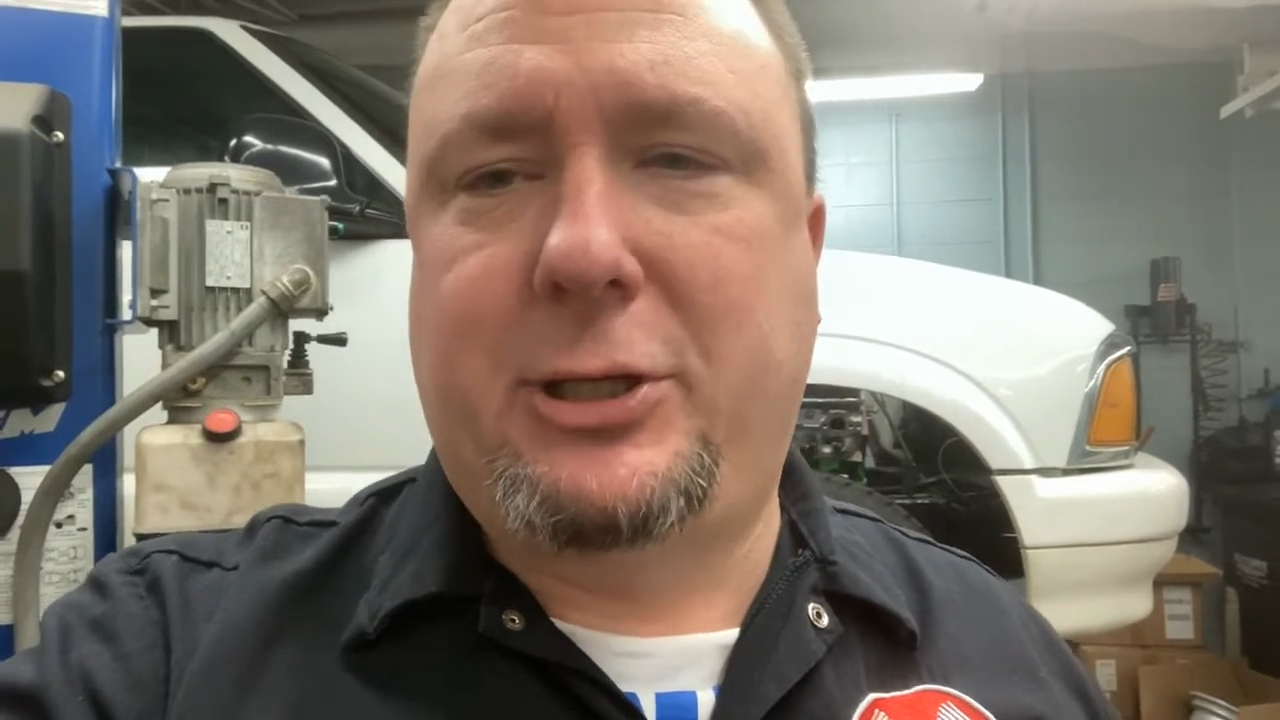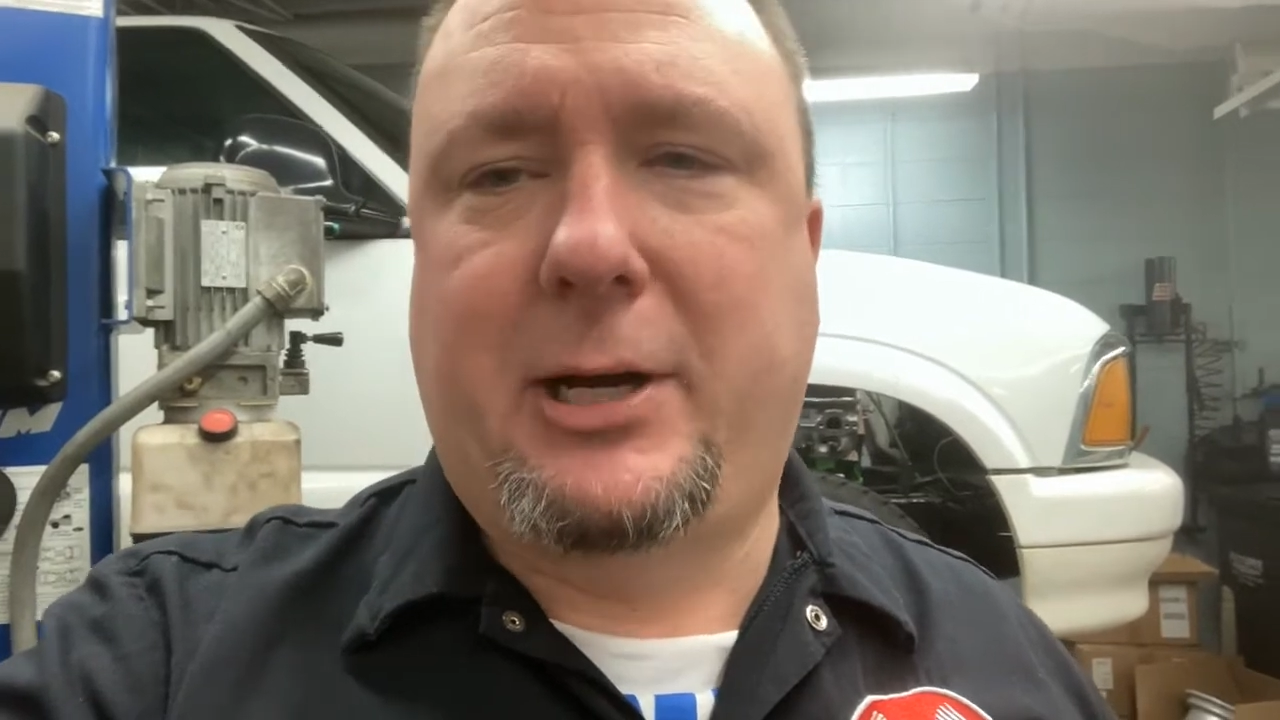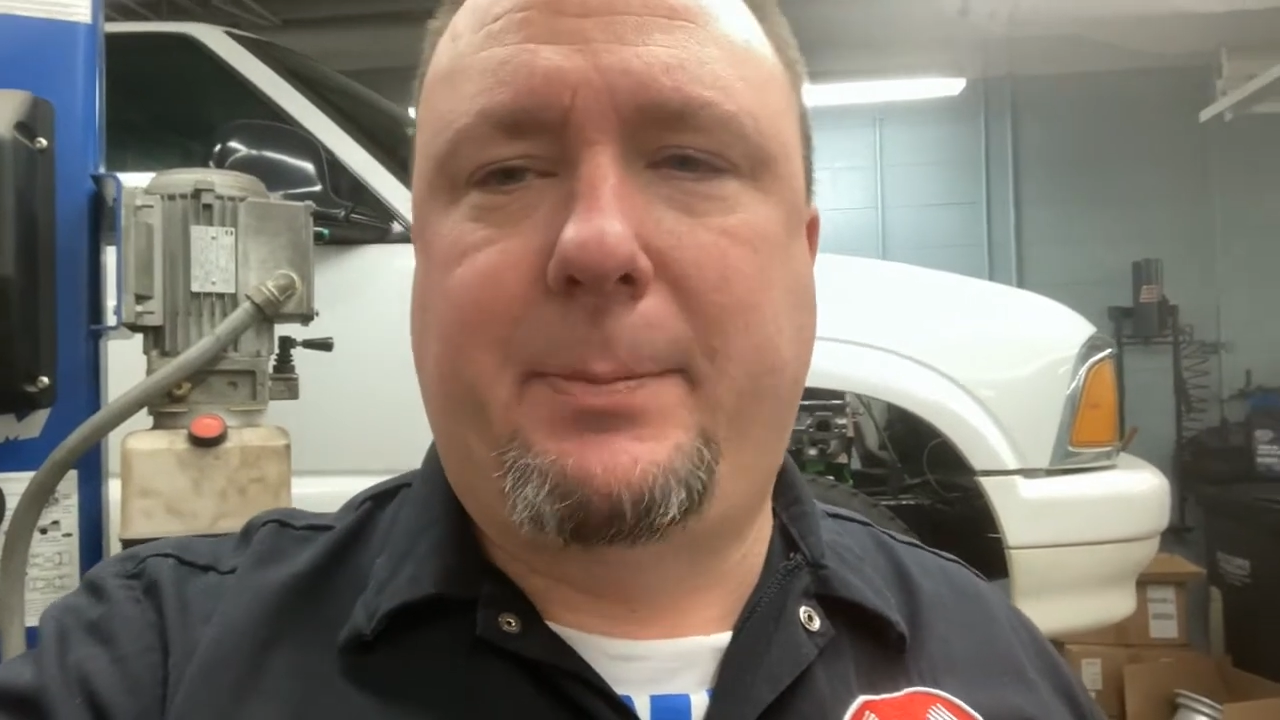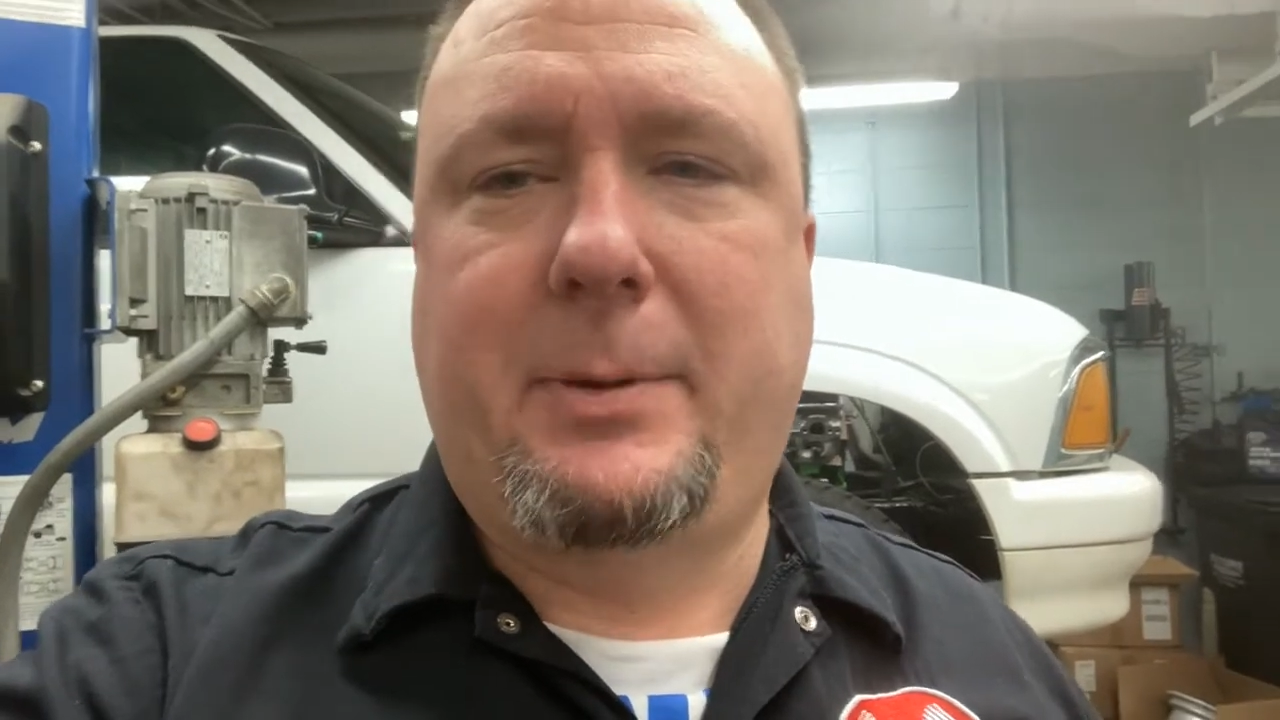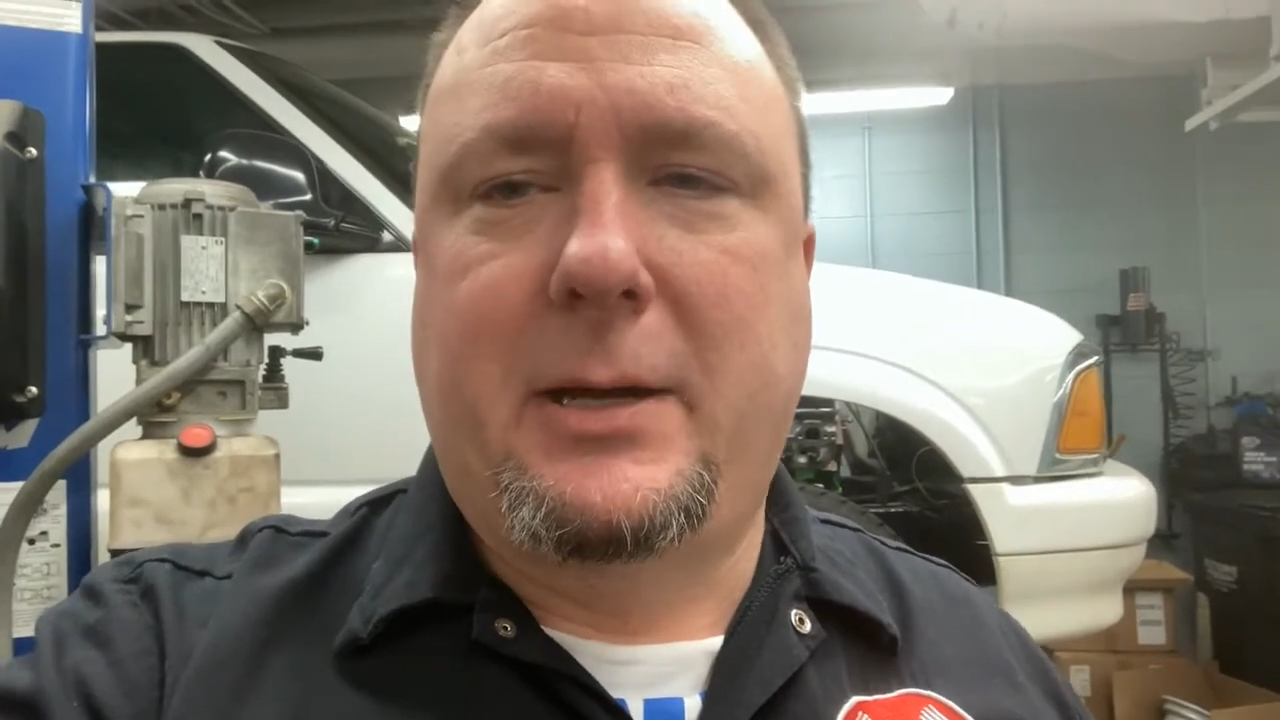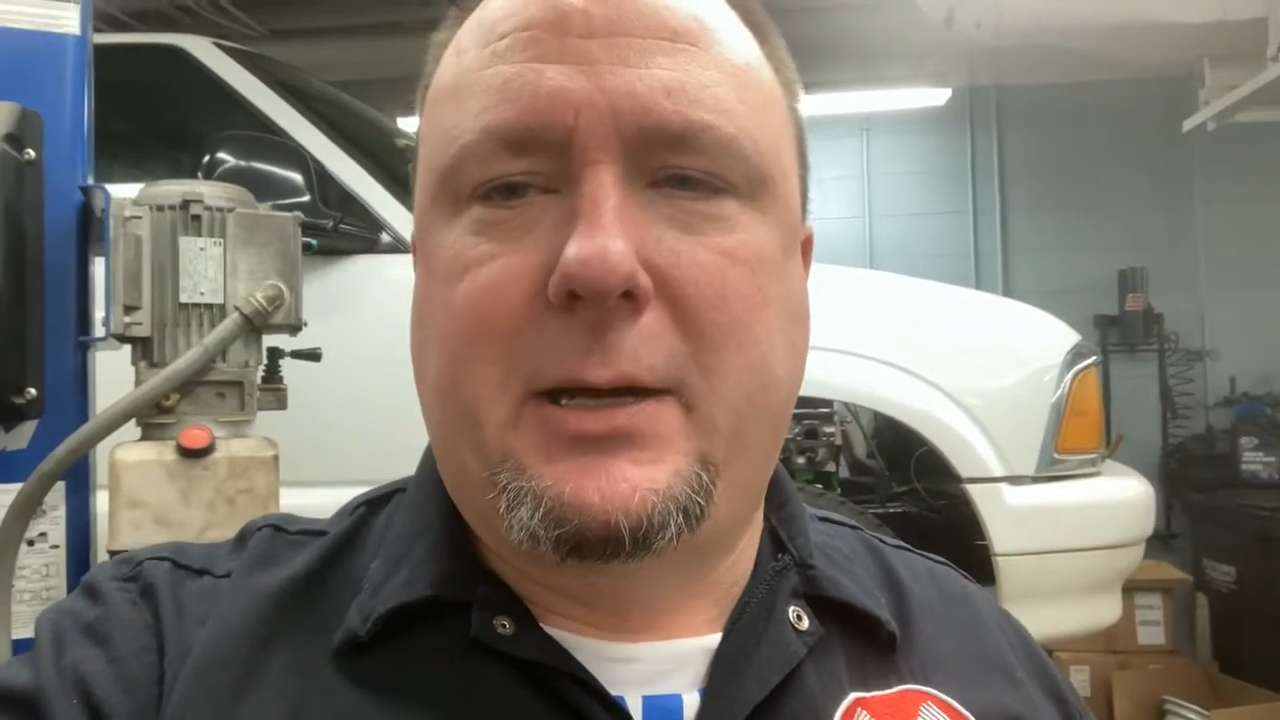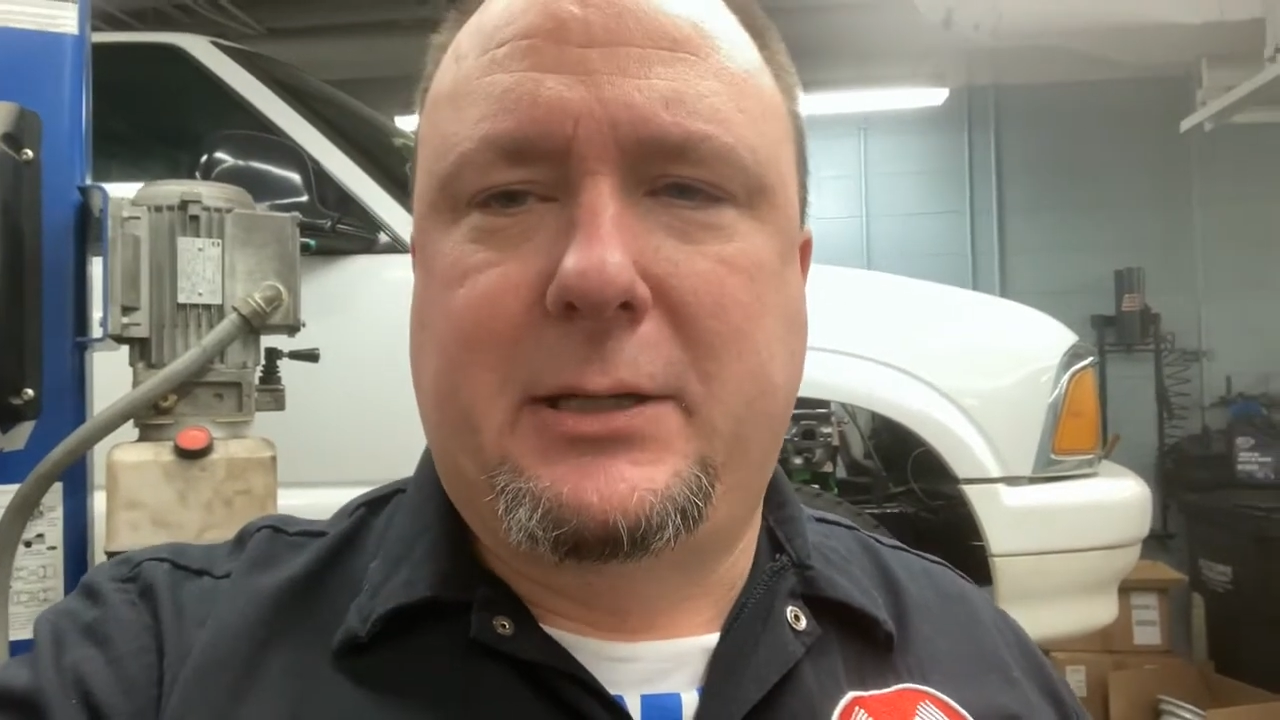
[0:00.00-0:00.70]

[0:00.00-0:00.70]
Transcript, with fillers: shop,